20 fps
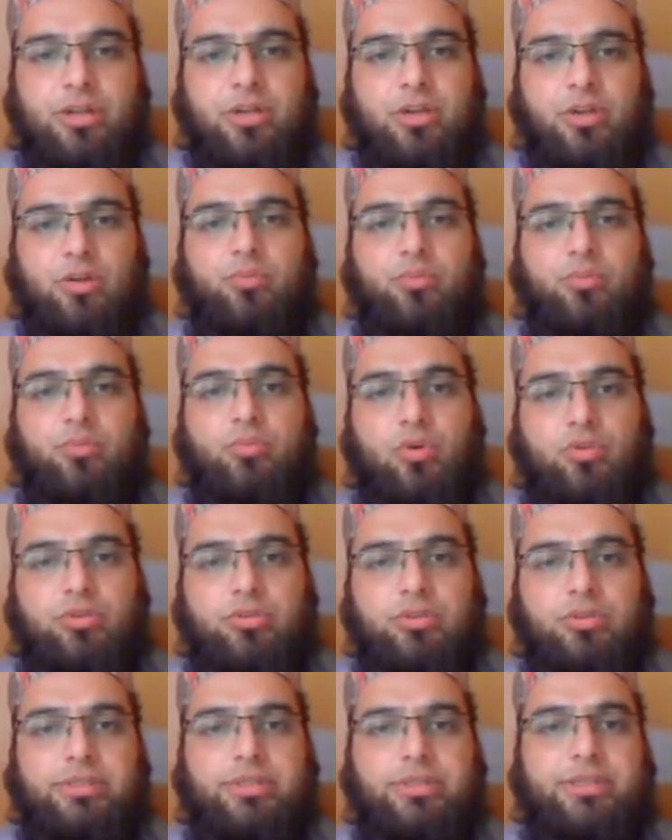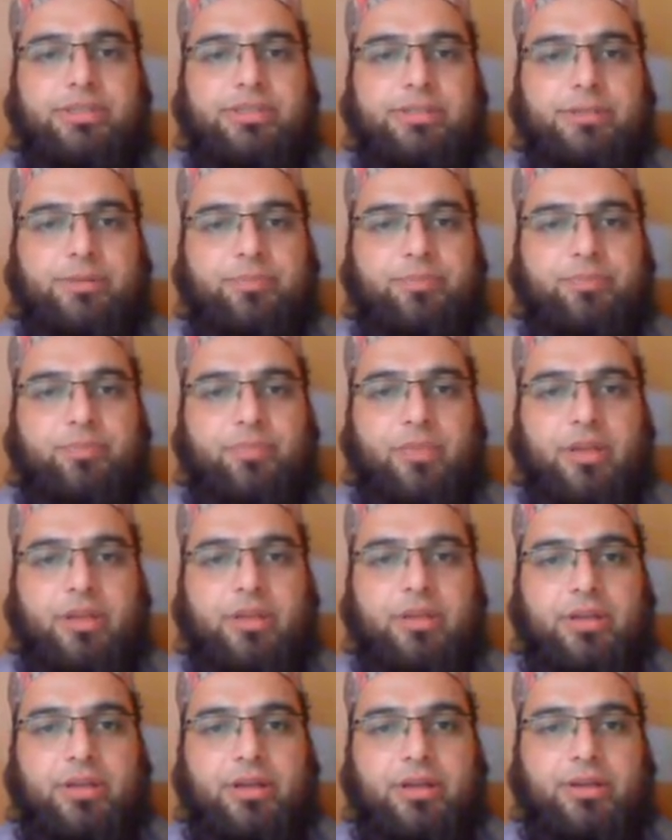both these
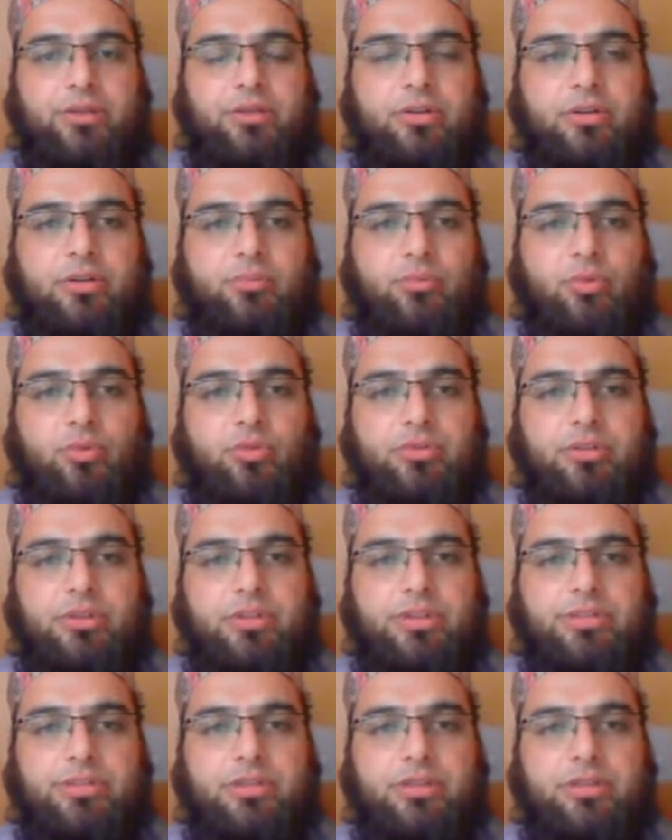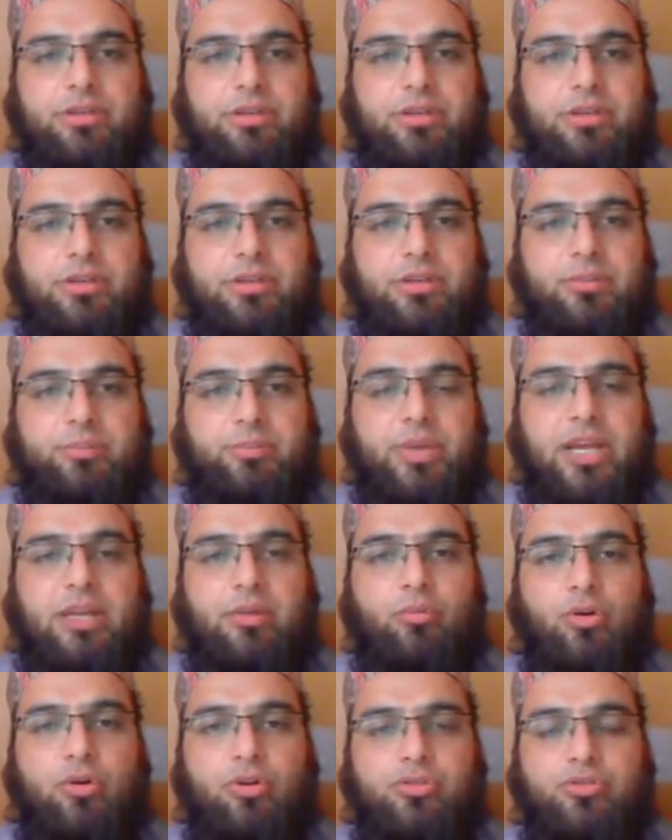both these pi
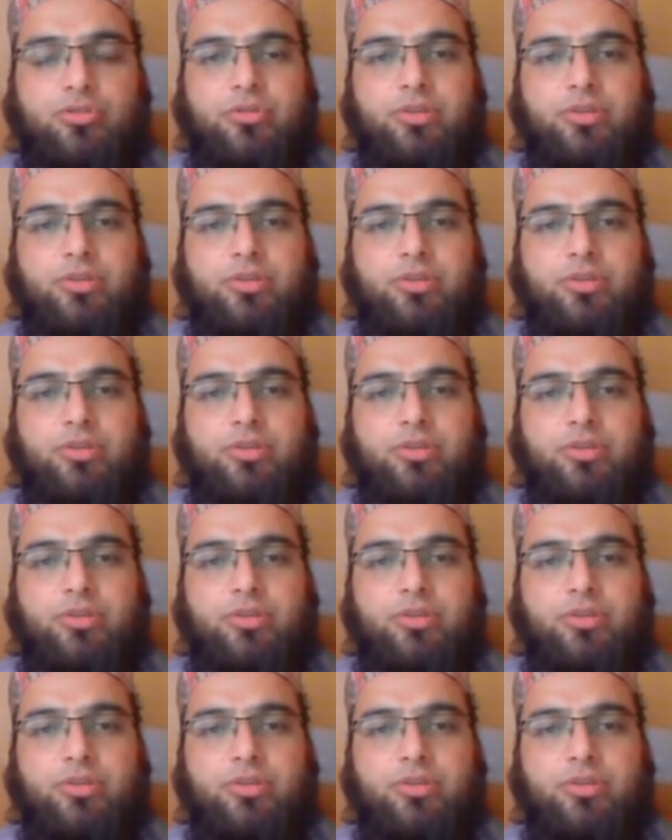bonds.